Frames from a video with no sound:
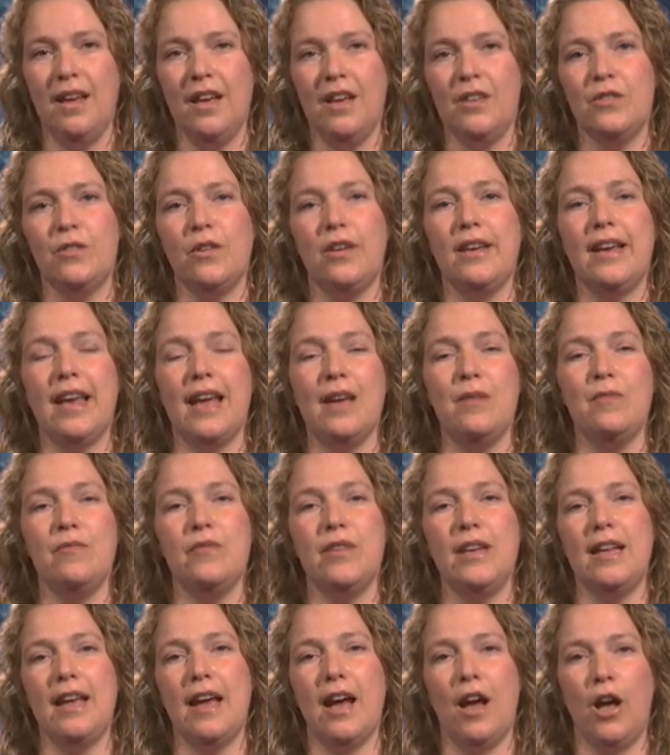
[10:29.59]
So the game
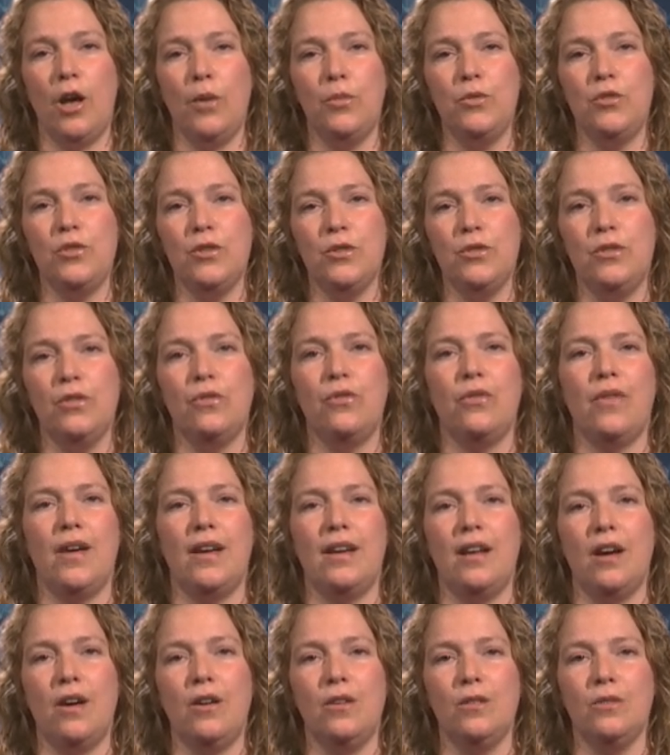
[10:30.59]
really helps you to
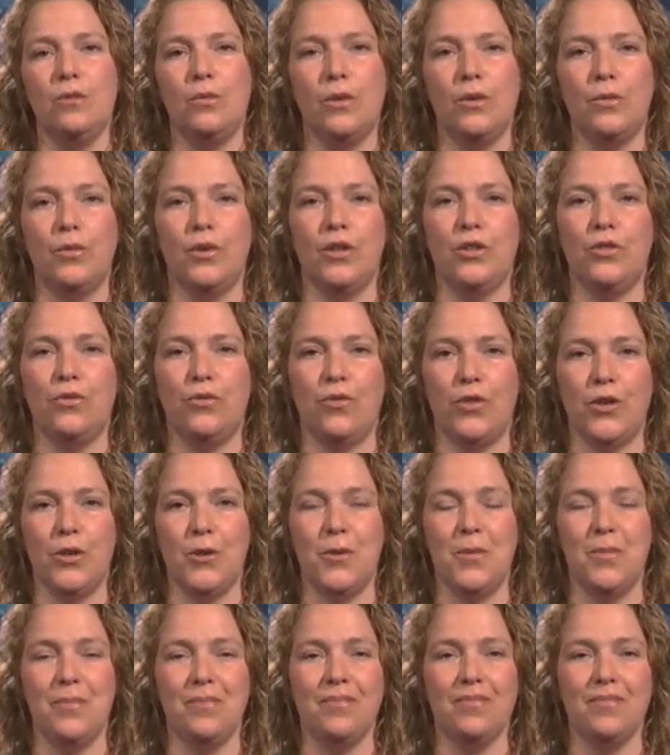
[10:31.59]
find out what works for you.